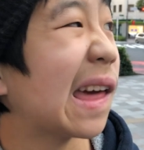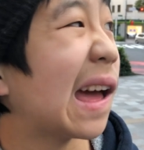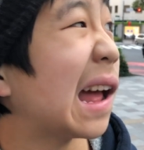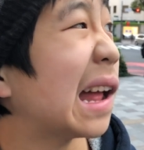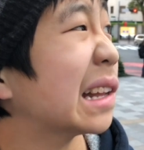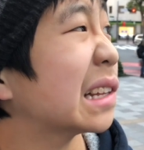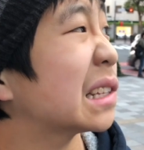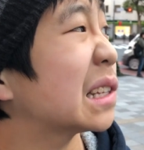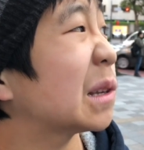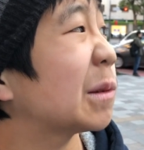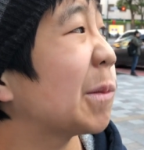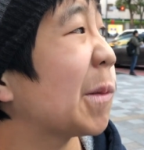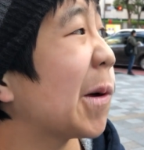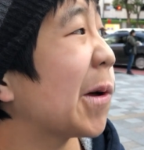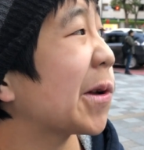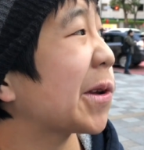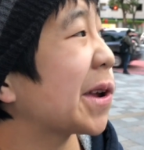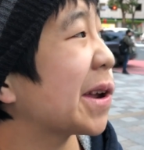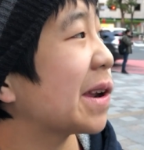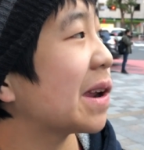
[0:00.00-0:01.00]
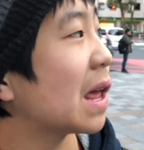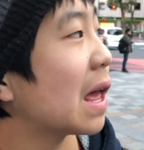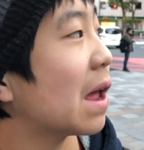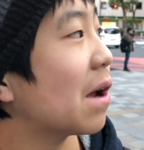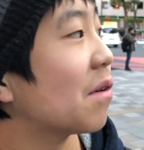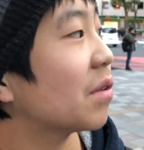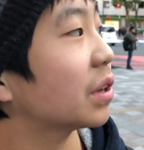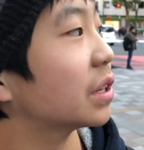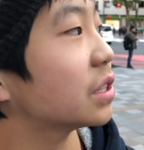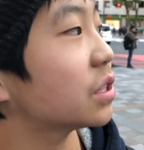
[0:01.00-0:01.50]
that smoking
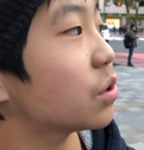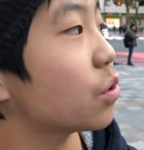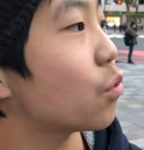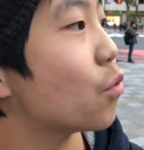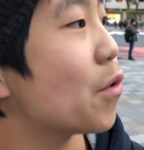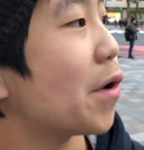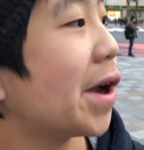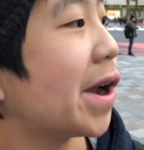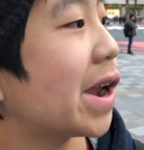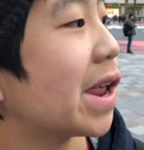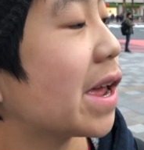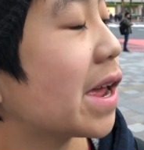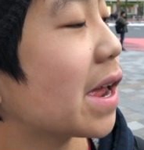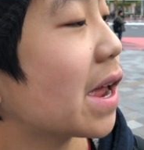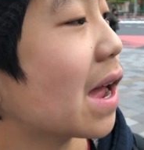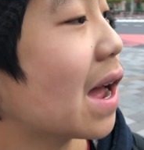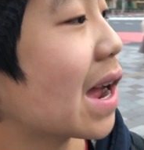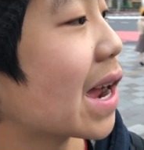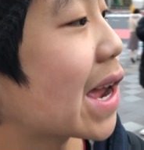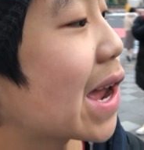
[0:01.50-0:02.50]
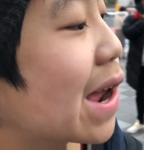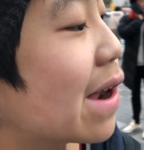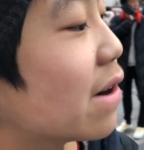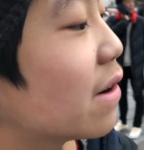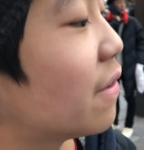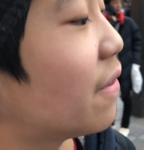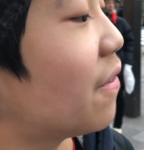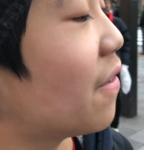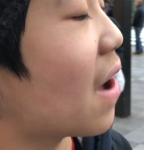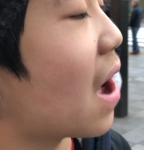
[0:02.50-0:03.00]
area's really
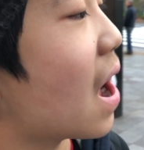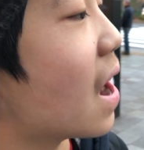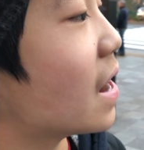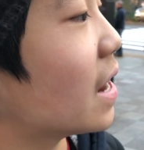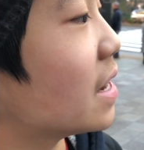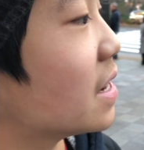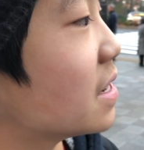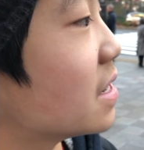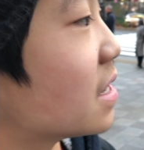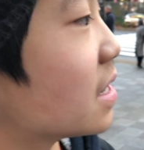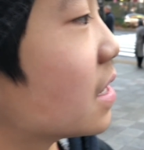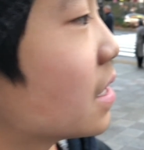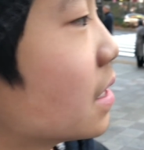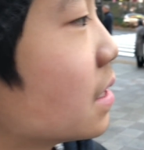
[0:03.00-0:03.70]
confined.